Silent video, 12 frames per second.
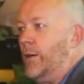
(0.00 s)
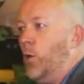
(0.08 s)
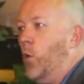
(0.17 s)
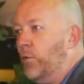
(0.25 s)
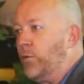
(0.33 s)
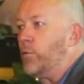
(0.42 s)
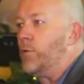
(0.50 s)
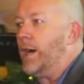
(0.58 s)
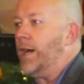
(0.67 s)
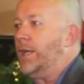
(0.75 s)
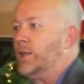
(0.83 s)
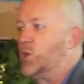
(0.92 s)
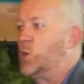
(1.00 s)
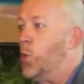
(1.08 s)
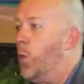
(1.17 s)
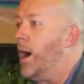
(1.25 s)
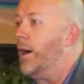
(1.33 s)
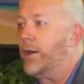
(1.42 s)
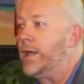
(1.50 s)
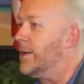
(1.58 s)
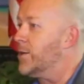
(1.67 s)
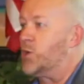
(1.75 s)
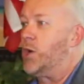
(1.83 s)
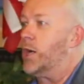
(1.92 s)
overrides quality
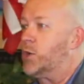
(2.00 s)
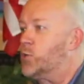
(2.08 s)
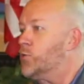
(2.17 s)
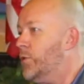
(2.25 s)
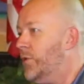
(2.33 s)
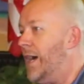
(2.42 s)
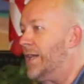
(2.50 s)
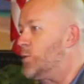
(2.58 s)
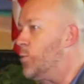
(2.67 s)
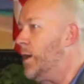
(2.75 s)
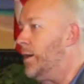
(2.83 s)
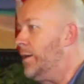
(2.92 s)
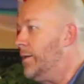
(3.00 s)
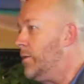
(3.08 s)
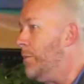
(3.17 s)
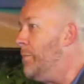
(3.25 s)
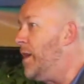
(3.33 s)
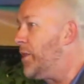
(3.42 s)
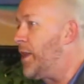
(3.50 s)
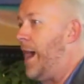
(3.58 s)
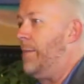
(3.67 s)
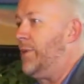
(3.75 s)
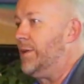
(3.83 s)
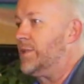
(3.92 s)
is not true. And that's where the myth
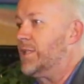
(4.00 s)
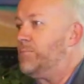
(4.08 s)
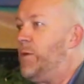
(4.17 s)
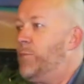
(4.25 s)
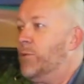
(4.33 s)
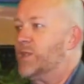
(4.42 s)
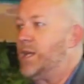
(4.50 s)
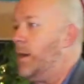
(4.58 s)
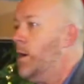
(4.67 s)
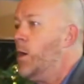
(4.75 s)
happens is people say,